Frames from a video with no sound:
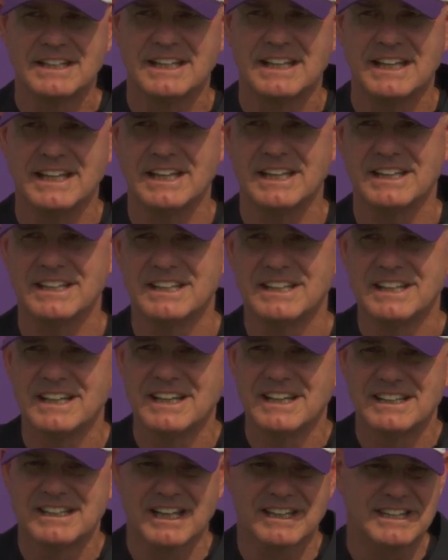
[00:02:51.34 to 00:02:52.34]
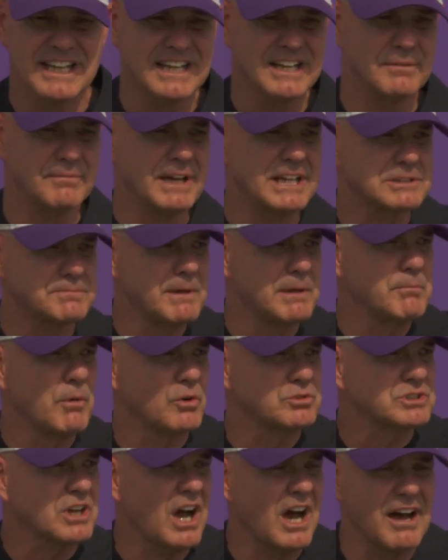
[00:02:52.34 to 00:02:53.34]
And the thing that makes me
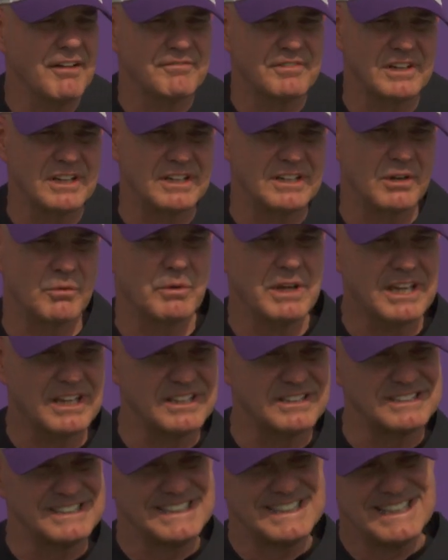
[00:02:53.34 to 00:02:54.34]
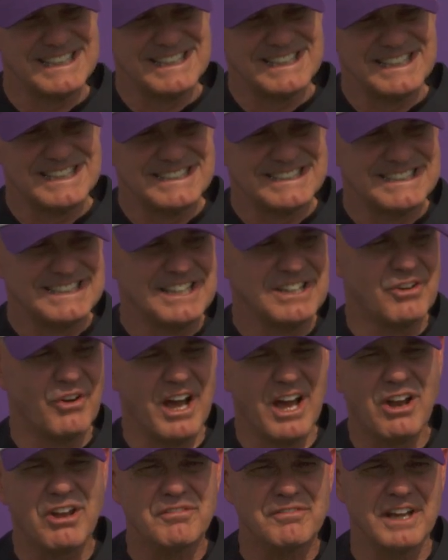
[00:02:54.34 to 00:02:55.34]
most confident that we can, you know,
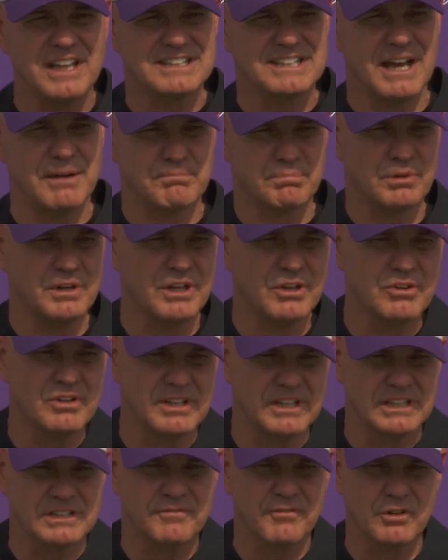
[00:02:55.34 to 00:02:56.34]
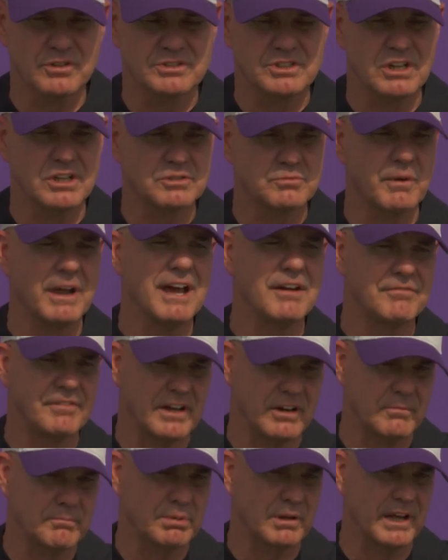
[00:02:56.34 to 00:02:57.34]
elevate that pretty good in this first year is we have
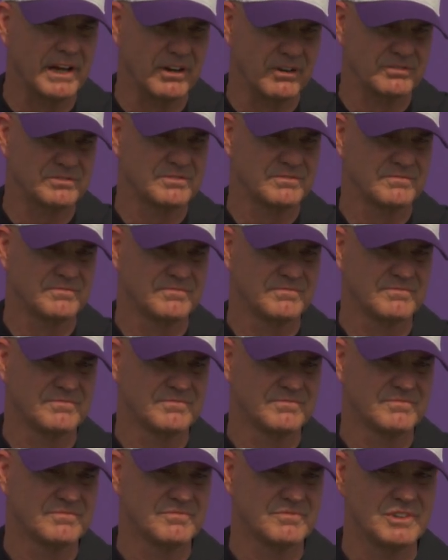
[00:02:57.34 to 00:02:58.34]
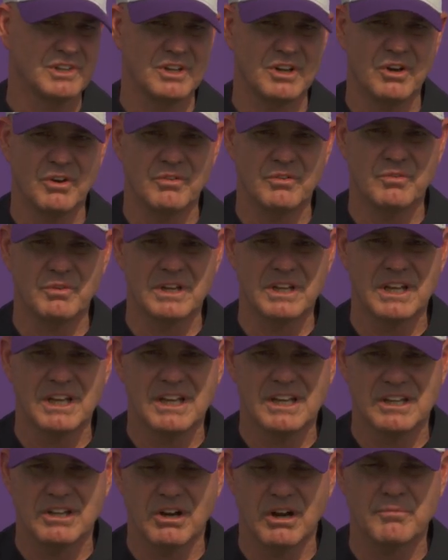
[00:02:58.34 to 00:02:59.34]
veteran players. You know, when,
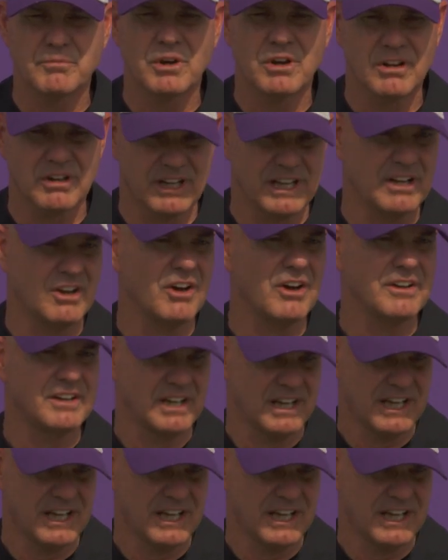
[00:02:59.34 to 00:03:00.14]
you know I'm going to lean on